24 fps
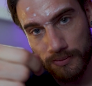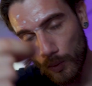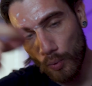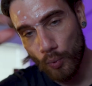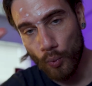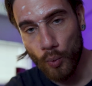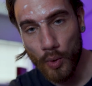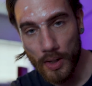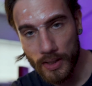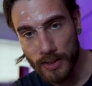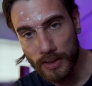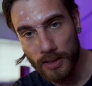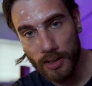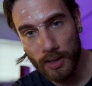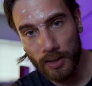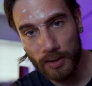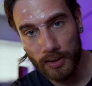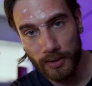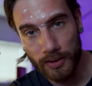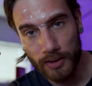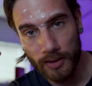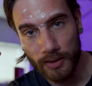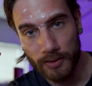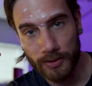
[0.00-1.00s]
one
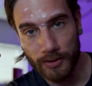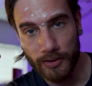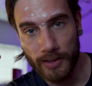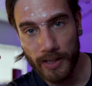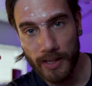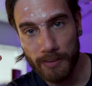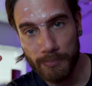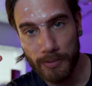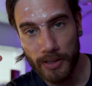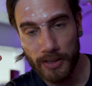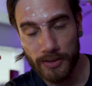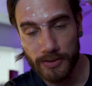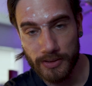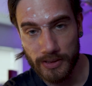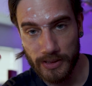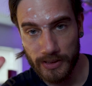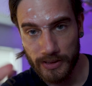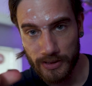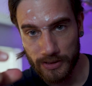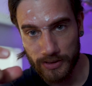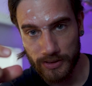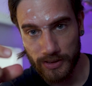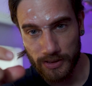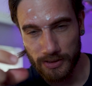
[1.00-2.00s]
color on their eyebrows and it
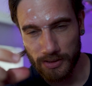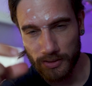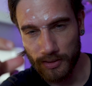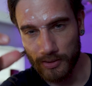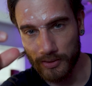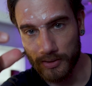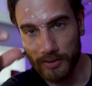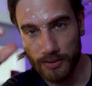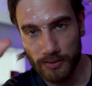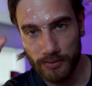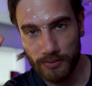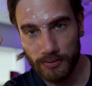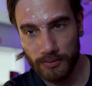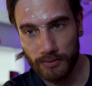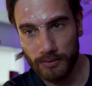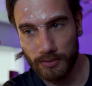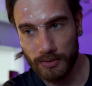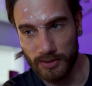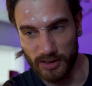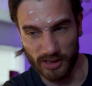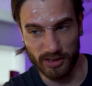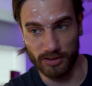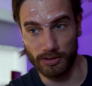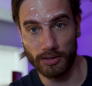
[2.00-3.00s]
just doesn't
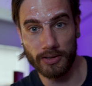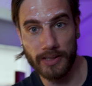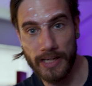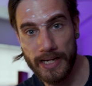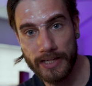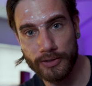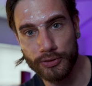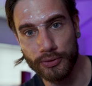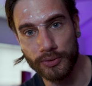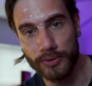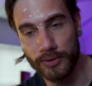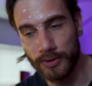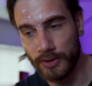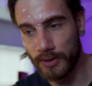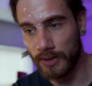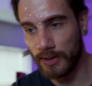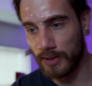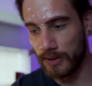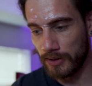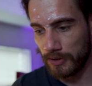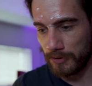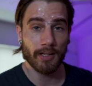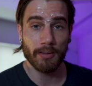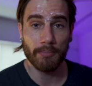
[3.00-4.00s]
look natural.
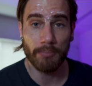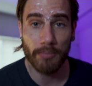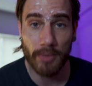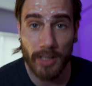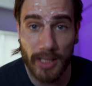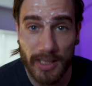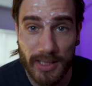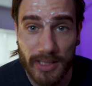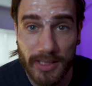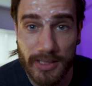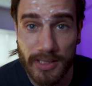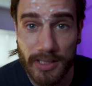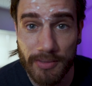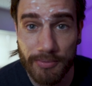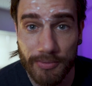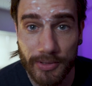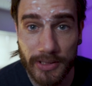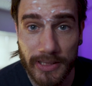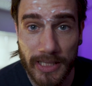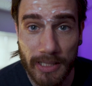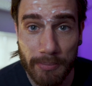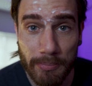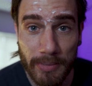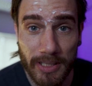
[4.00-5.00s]
We'll let this sit for
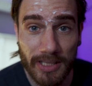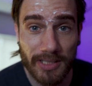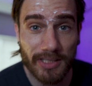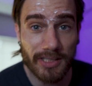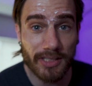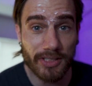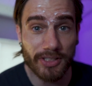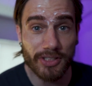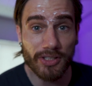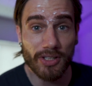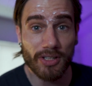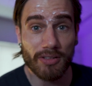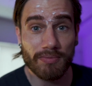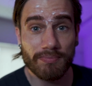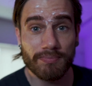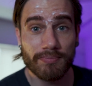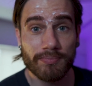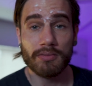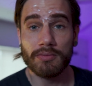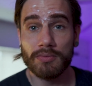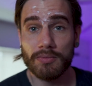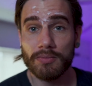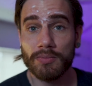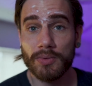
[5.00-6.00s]
10 minutes because, you know,
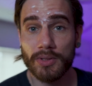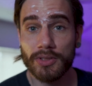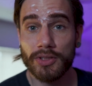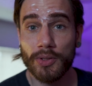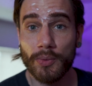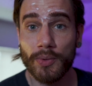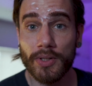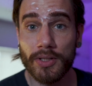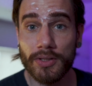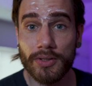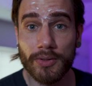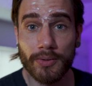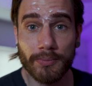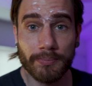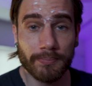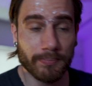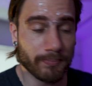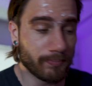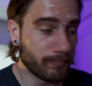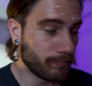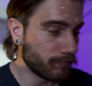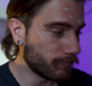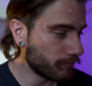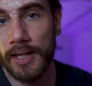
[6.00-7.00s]
we're doing it to them.
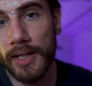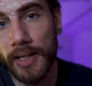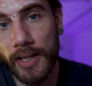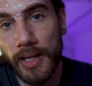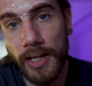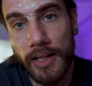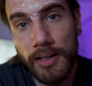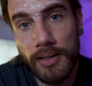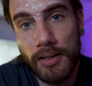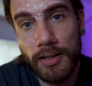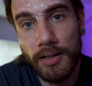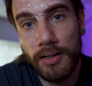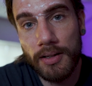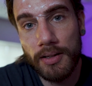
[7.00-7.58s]
And